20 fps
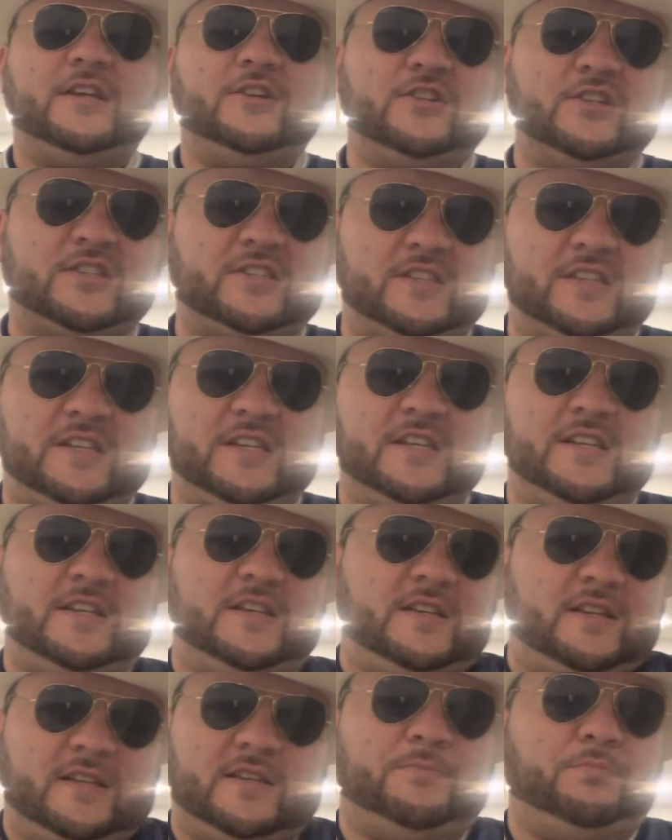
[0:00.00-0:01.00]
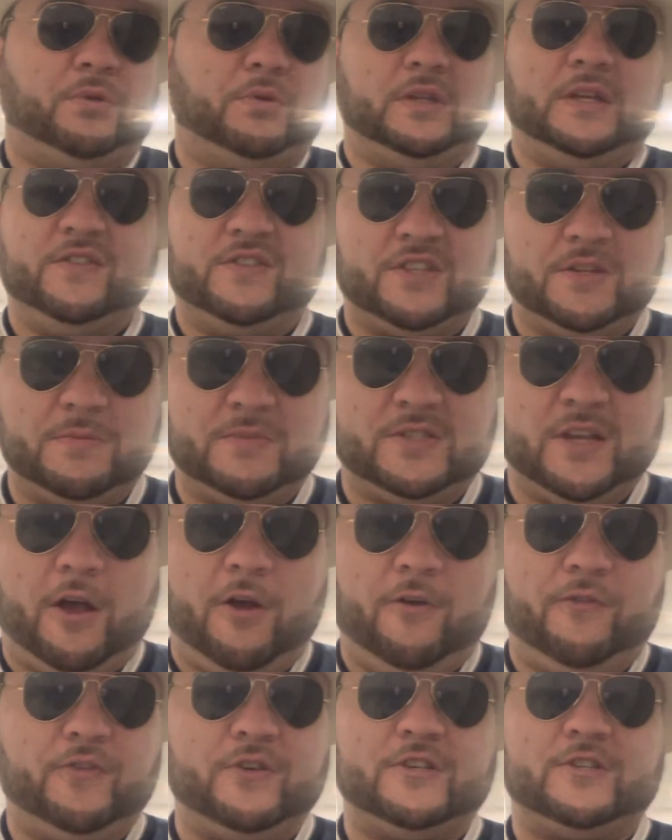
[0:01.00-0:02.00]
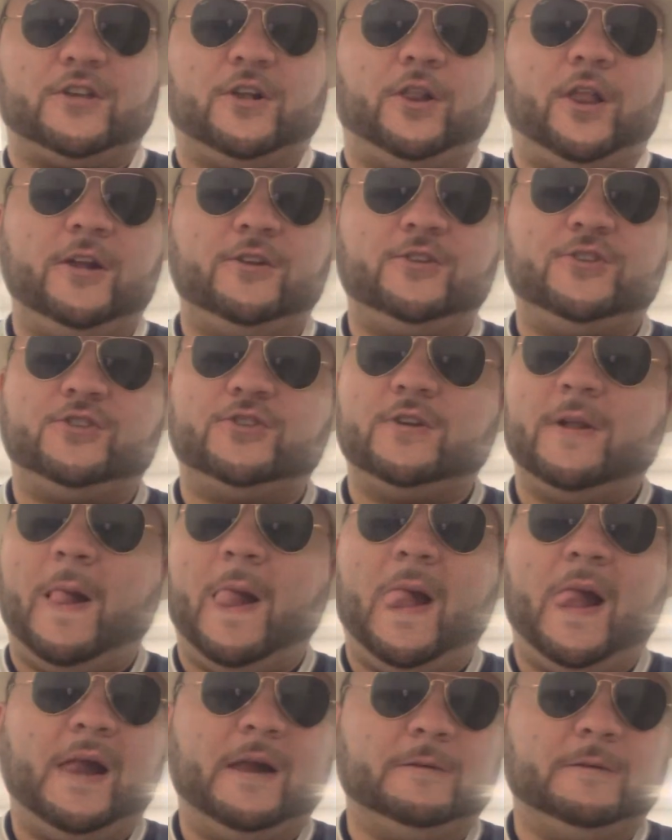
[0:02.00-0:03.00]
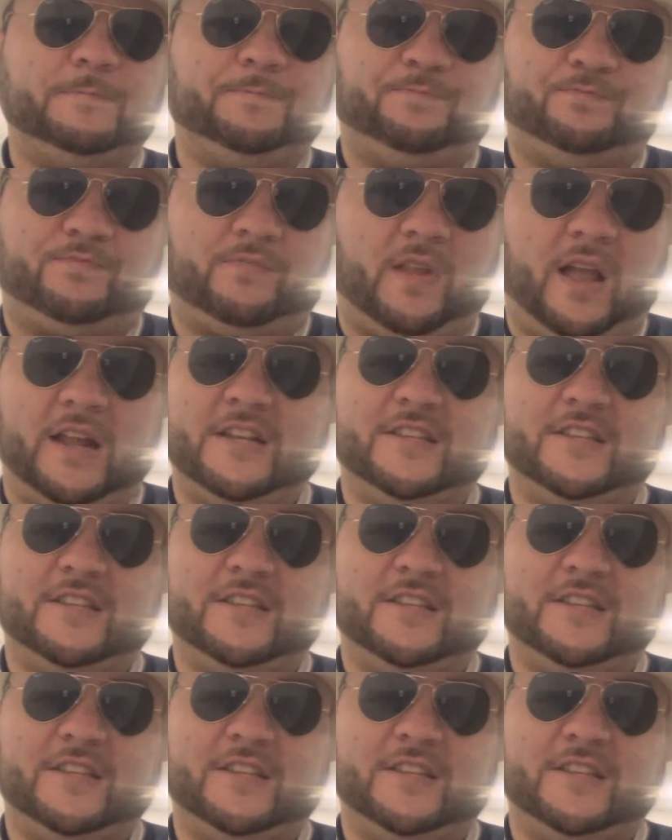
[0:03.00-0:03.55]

just, he believes in himself, he's clutch, and